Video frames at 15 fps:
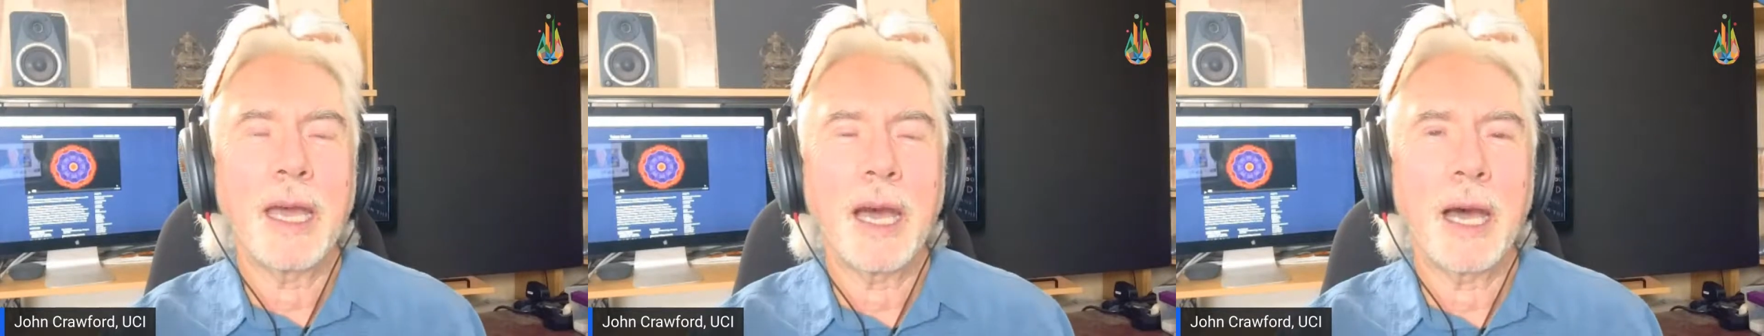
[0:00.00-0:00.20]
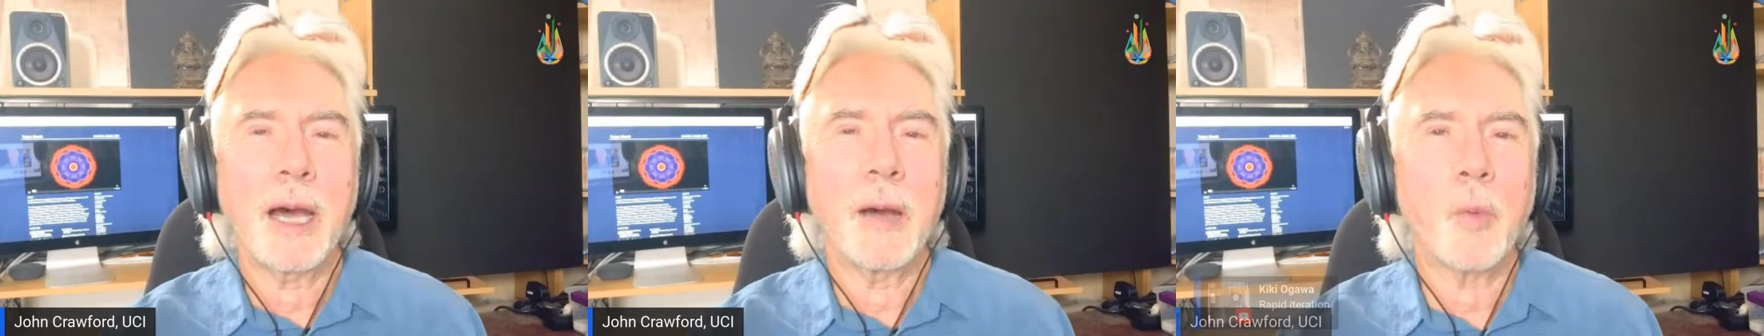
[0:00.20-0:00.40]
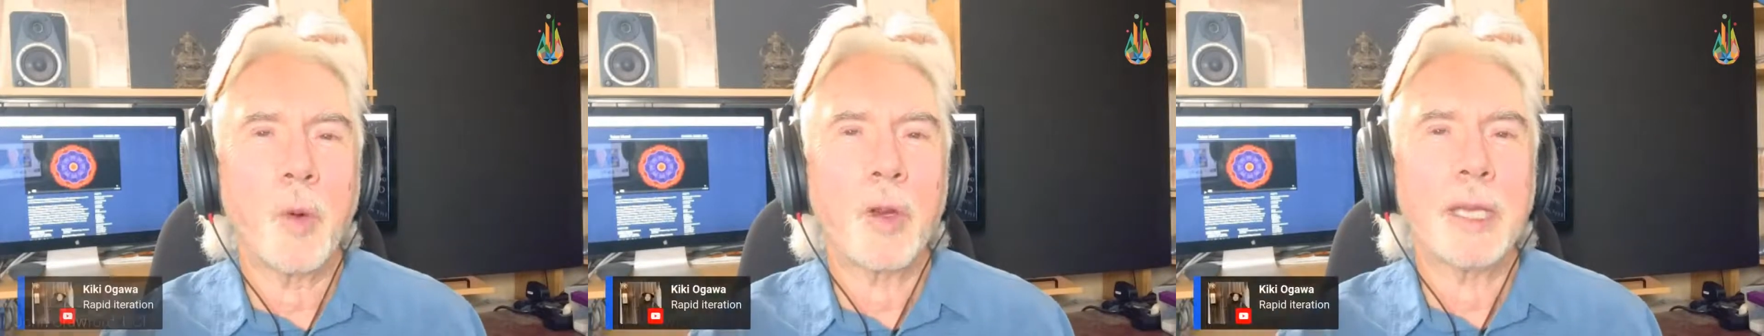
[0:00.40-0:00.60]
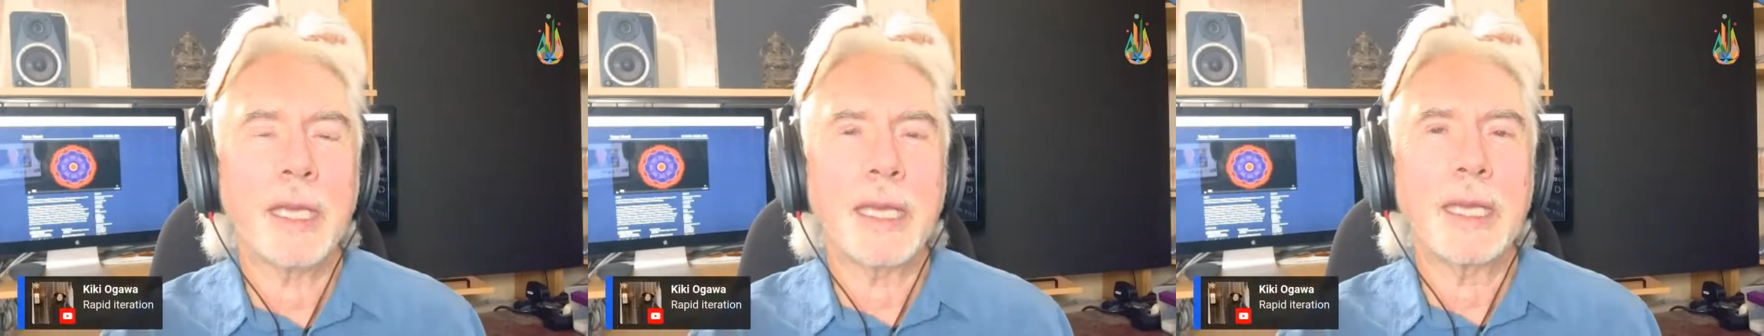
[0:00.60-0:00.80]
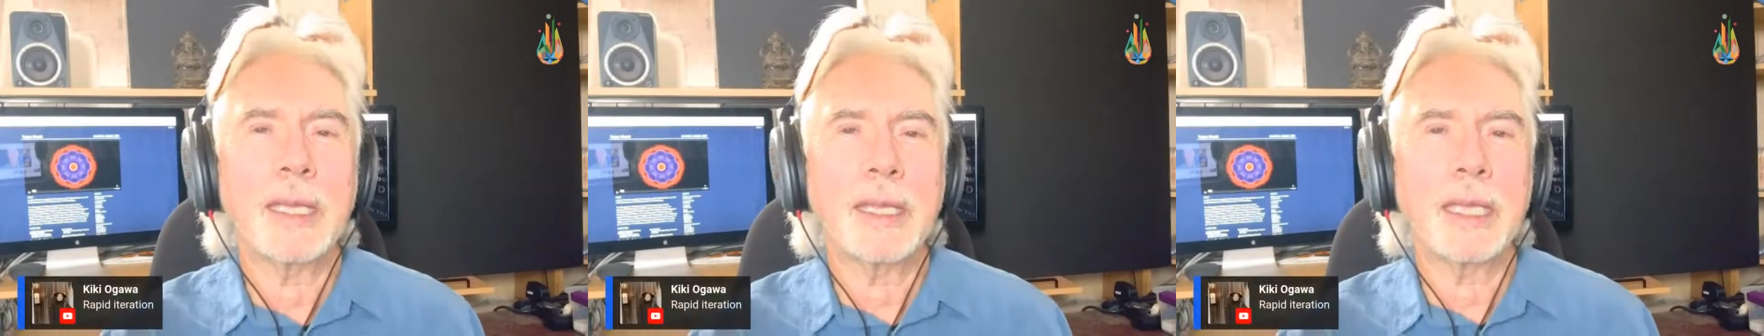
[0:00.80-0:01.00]

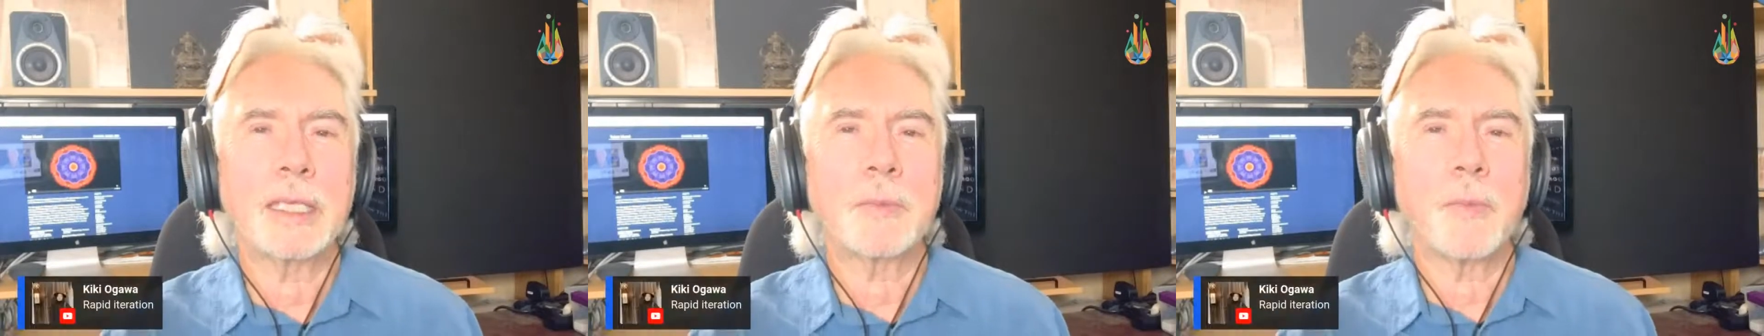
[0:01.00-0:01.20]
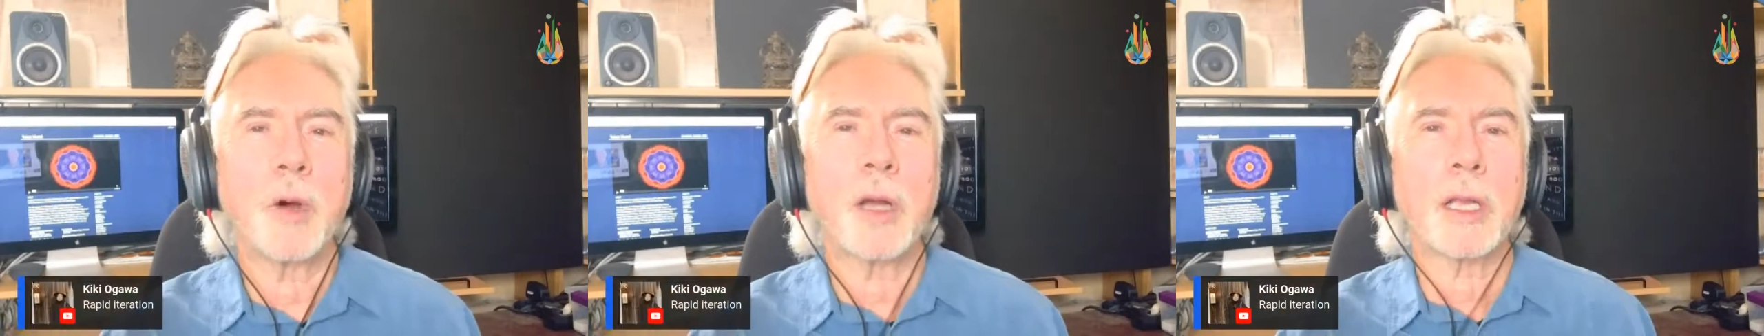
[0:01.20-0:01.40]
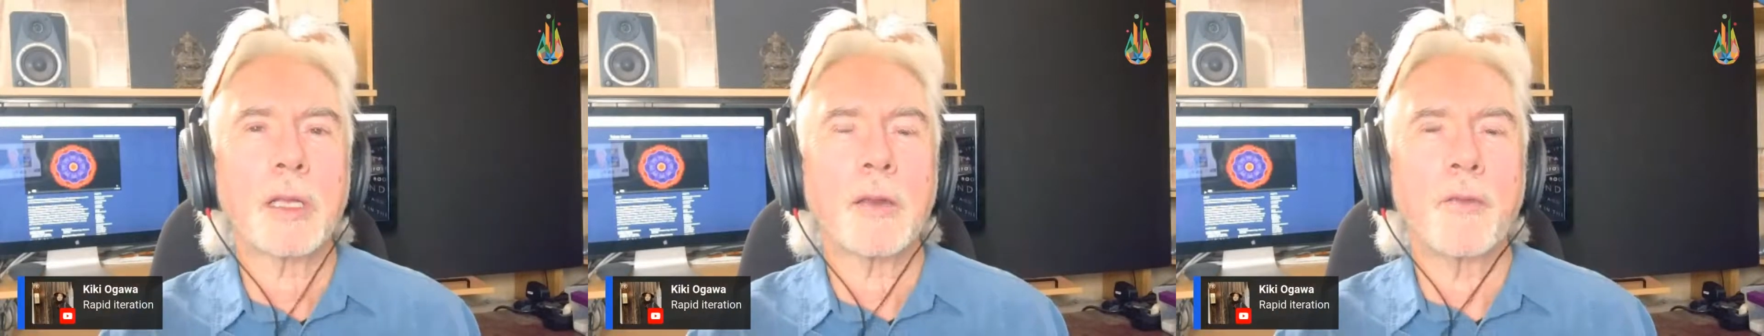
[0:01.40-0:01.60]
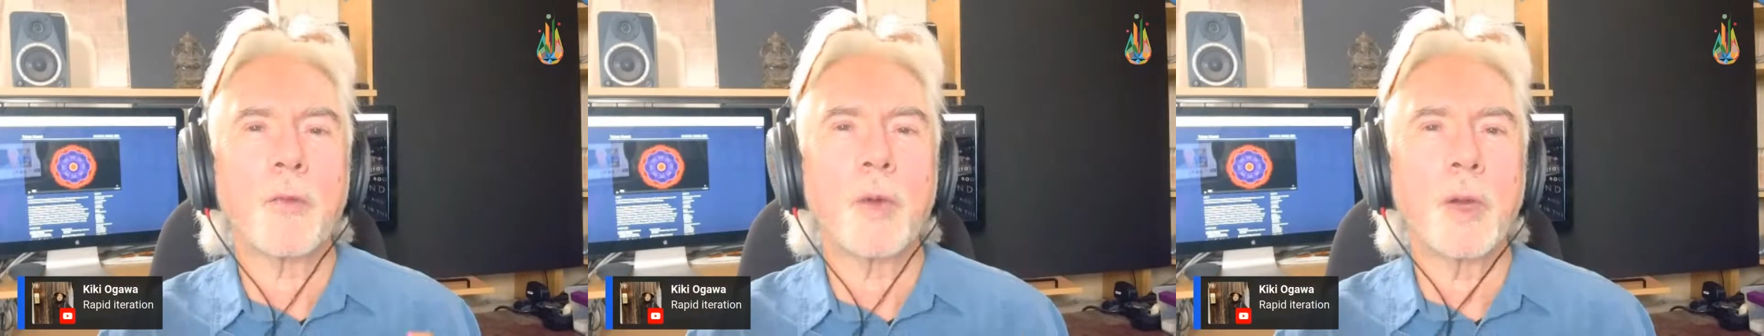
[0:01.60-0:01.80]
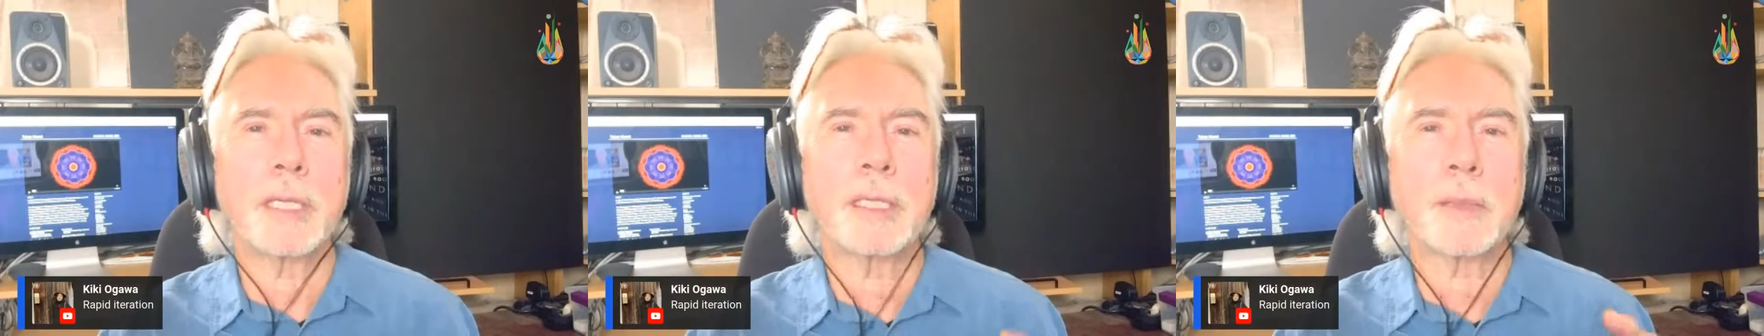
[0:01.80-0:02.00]
working in this model of
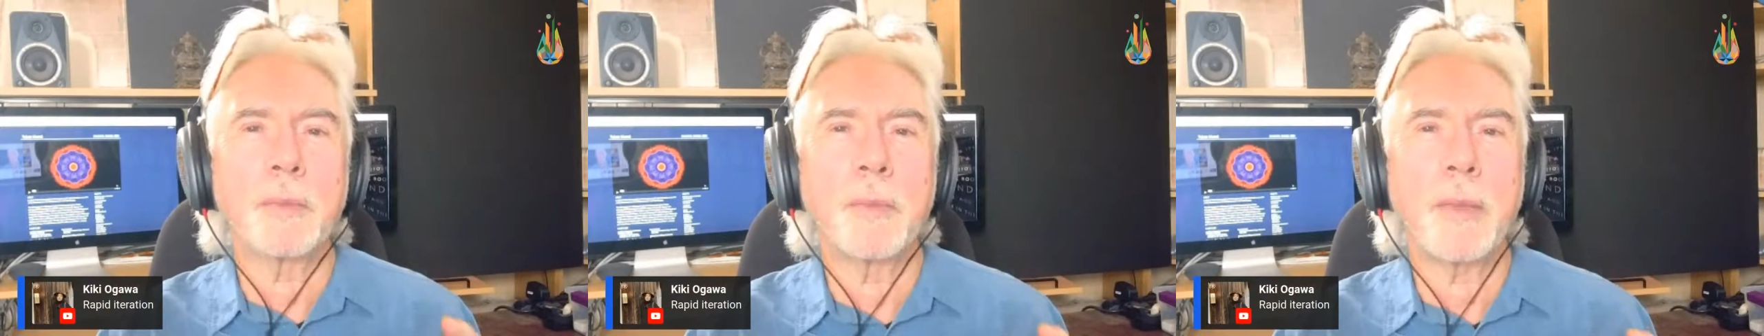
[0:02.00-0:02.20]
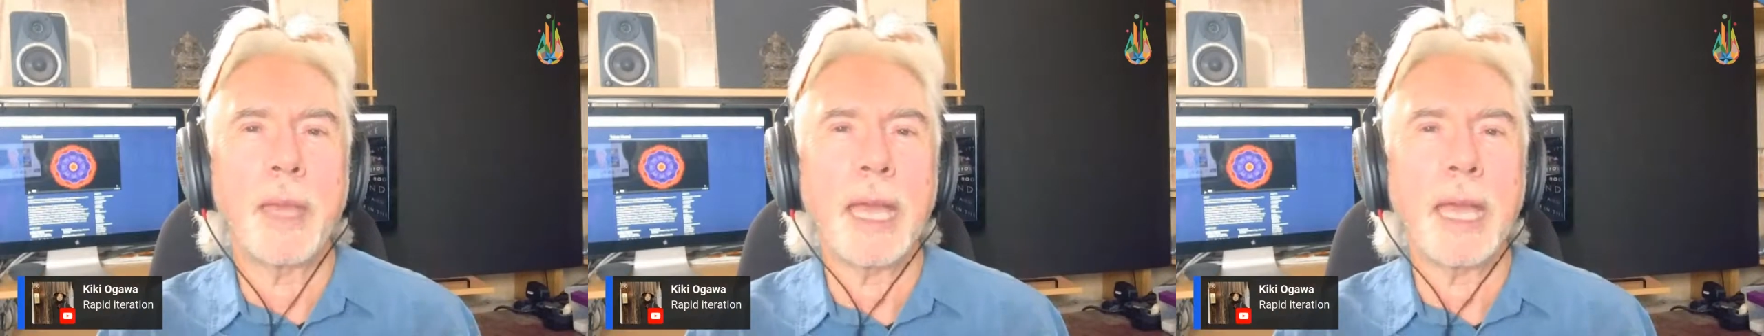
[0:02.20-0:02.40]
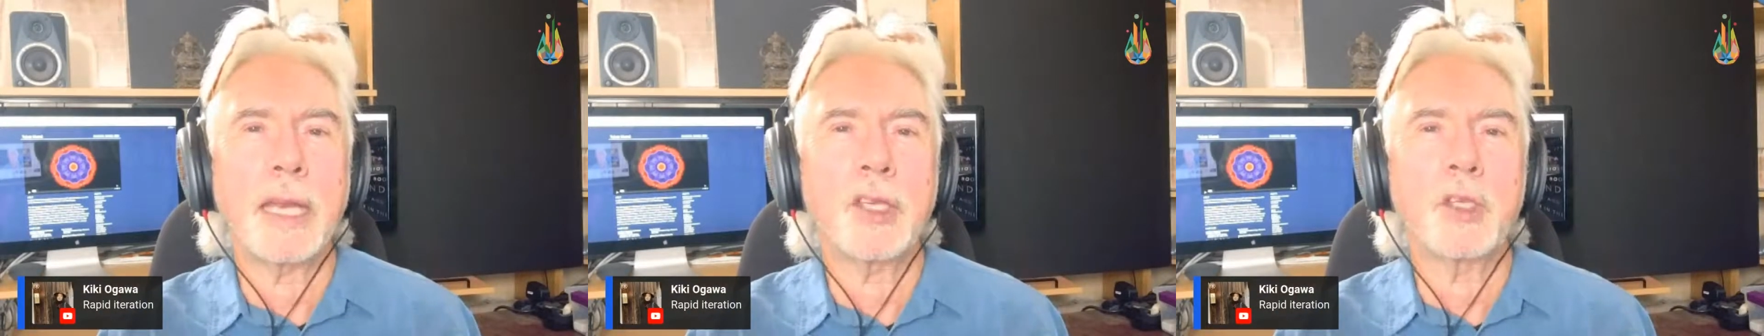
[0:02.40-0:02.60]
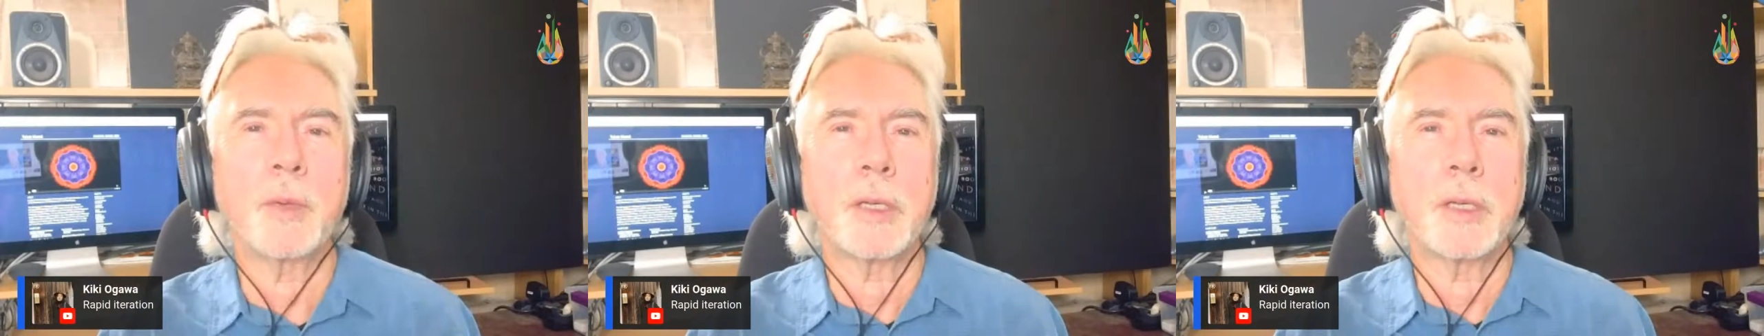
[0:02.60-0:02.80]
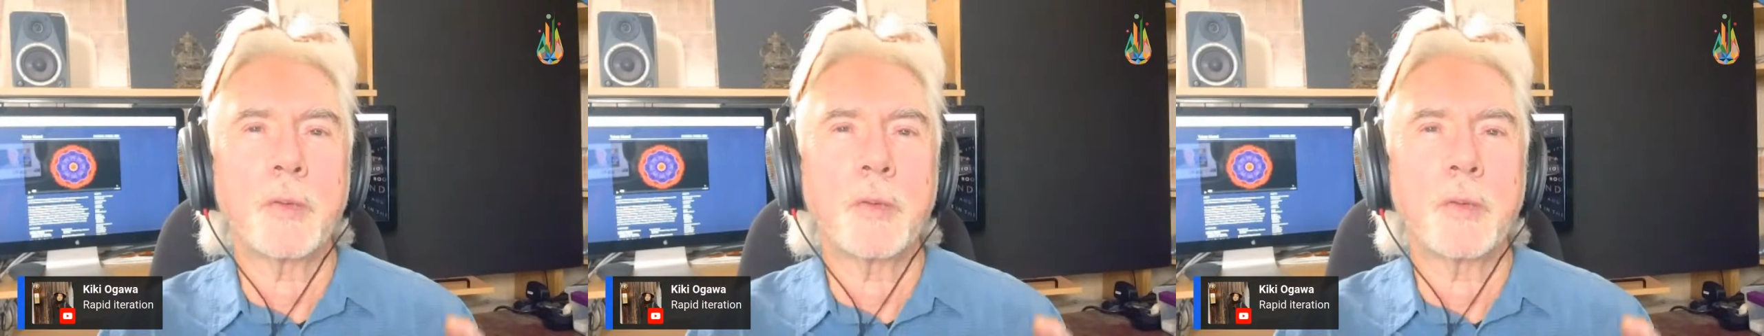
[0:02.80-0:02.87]
risk management,